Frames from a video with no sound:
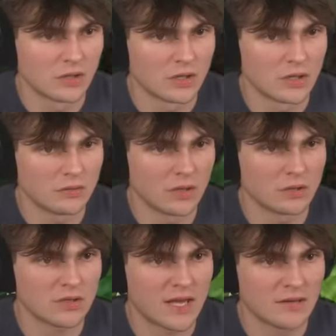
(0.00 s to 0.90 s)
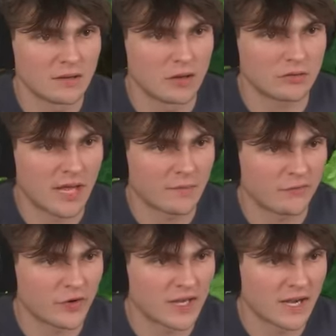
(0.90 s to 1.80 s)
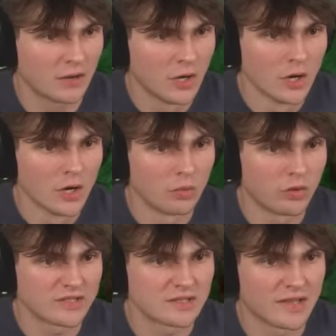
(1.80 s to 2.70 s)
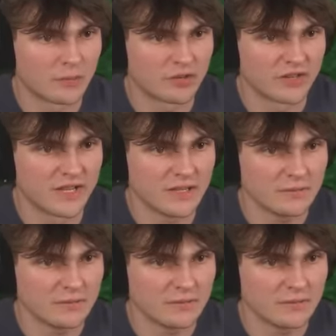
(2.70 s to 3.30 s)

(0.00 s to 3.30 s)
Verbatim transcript: Oh, okay. Okay, I'm freaking out. What is... That wasn't here.